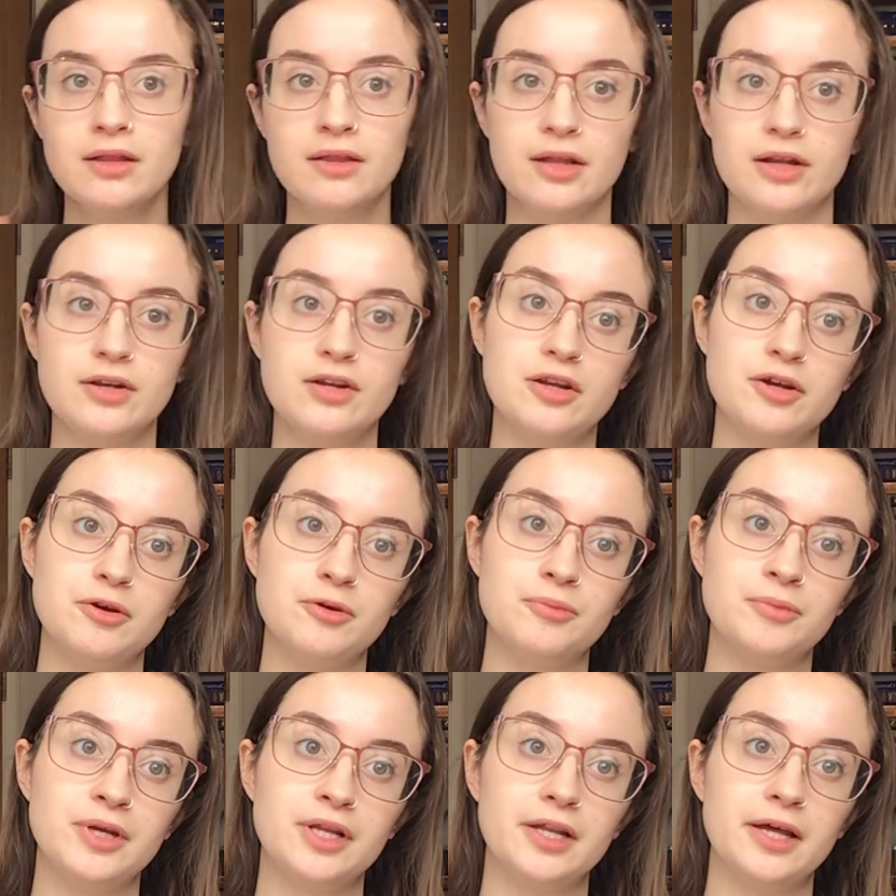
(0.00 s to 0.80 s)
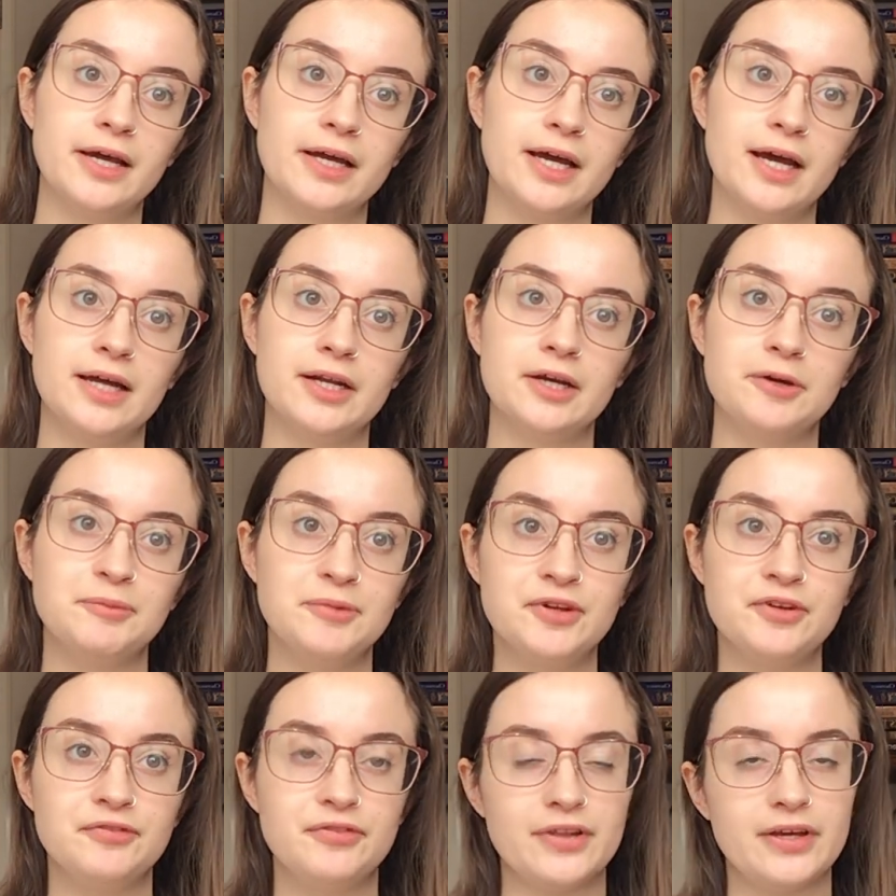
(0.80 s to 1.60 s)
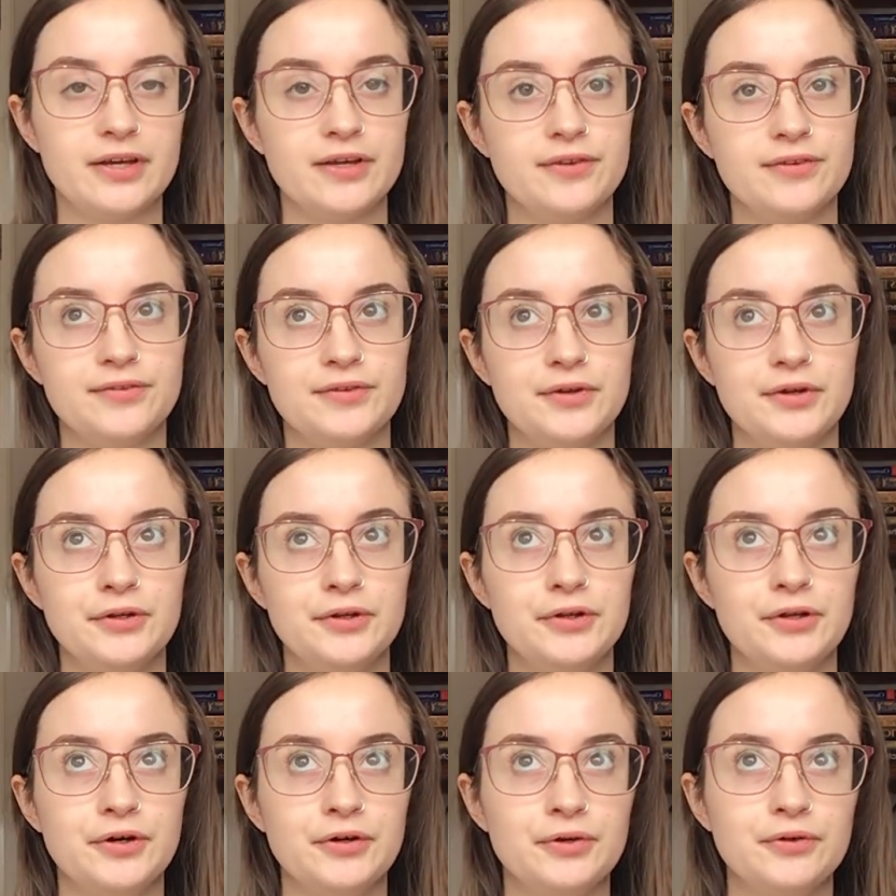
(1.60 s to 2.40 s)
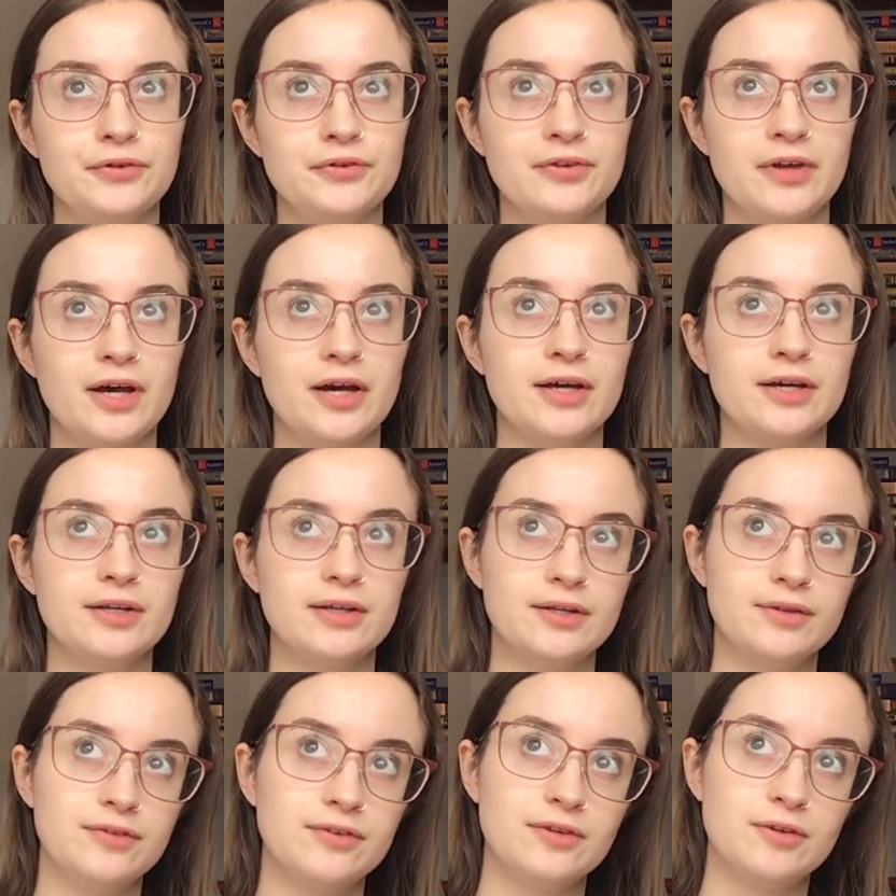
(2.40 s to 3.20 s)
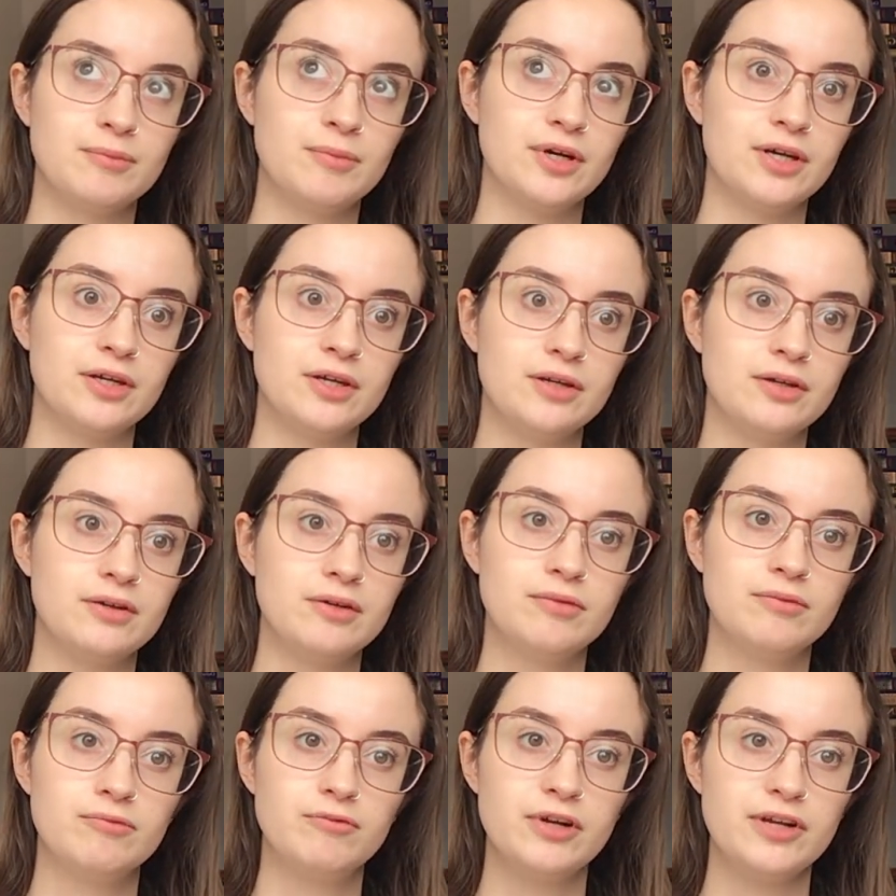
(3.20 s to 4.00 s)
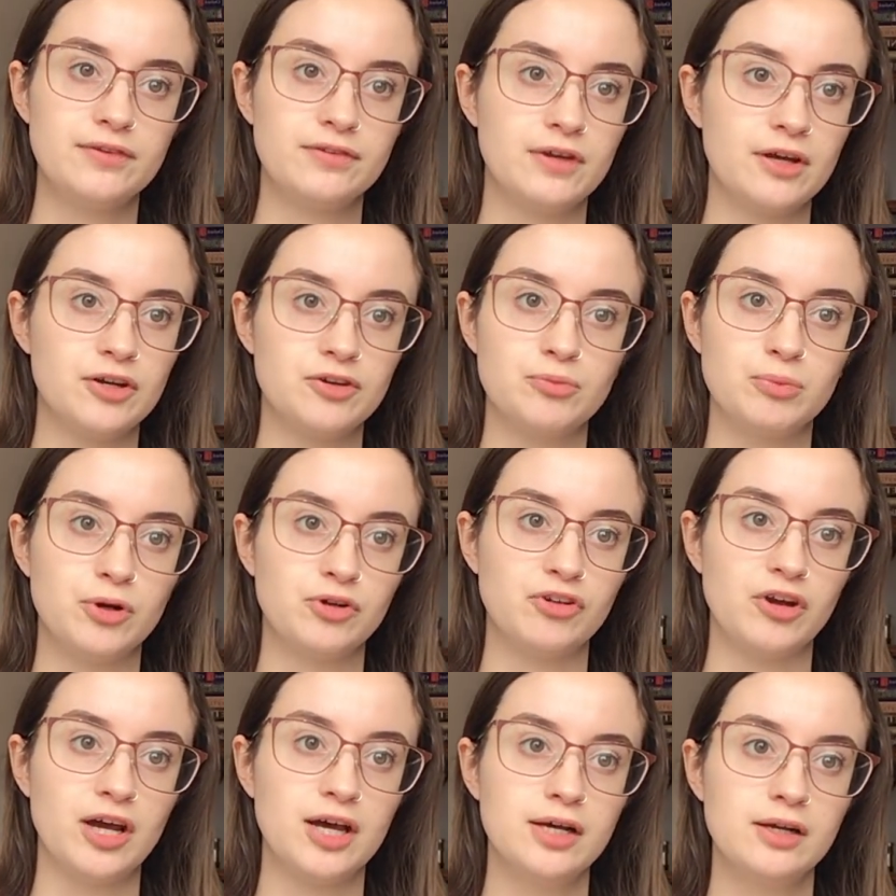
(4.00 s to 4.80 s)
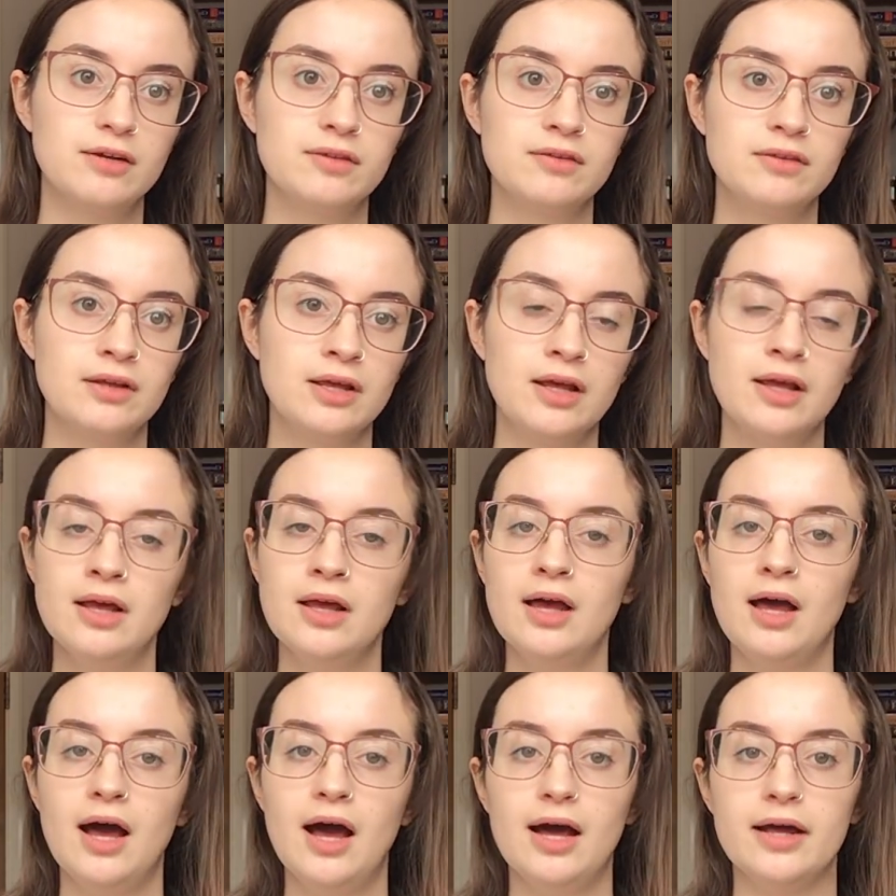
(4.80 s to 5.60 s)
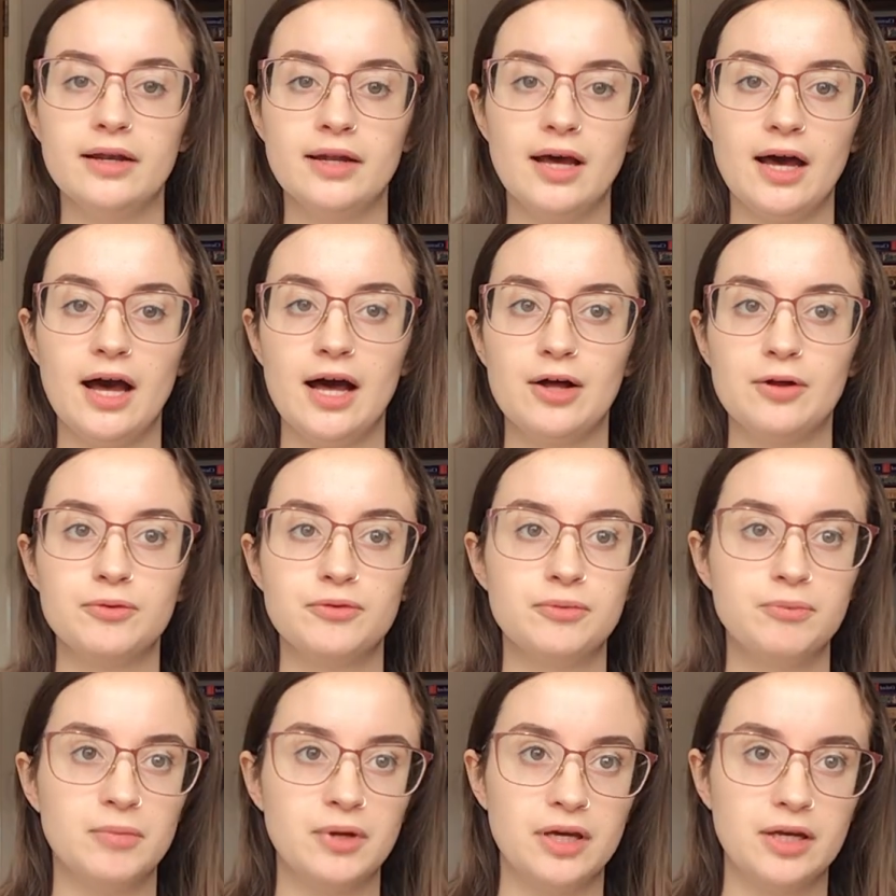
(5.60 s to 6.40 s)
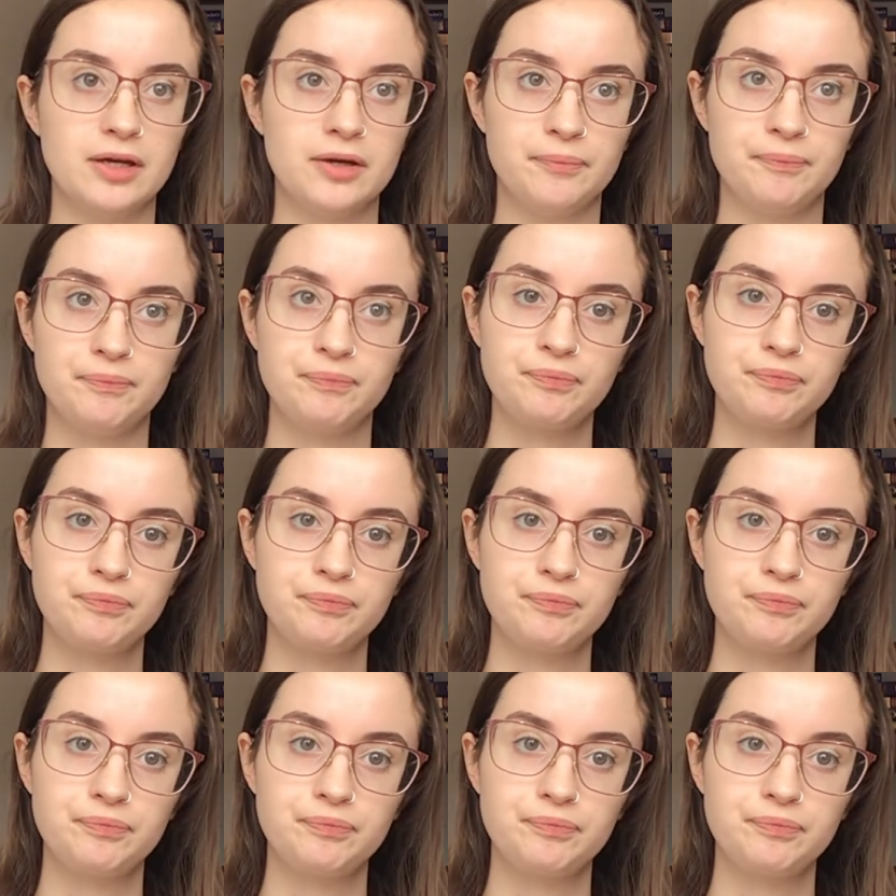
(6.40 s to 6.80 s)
then you can be like, and I moved this alongside into my research projects, and it helped me